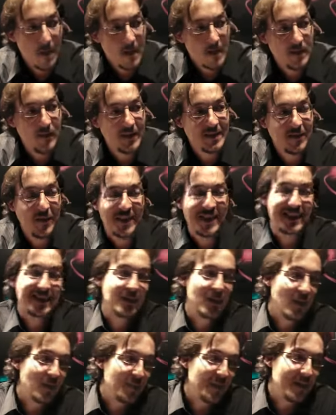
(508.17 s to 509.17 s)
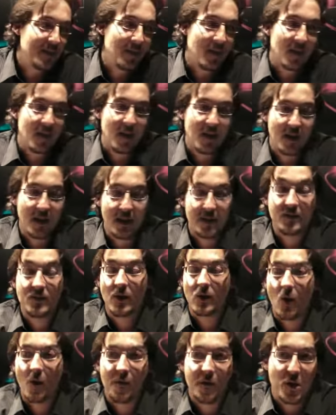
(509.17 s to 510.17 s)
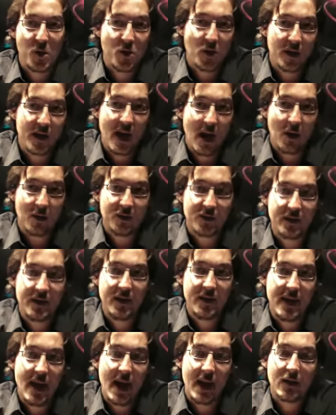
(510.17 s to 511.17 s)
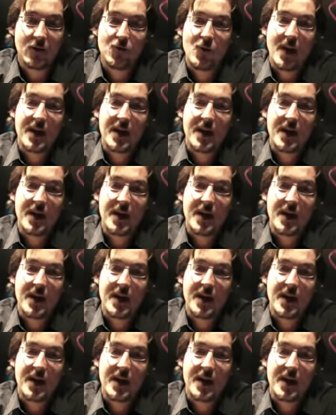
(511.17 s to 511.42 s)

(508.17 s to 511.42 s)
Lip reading: DivX 7 has not been, is not officially out yet.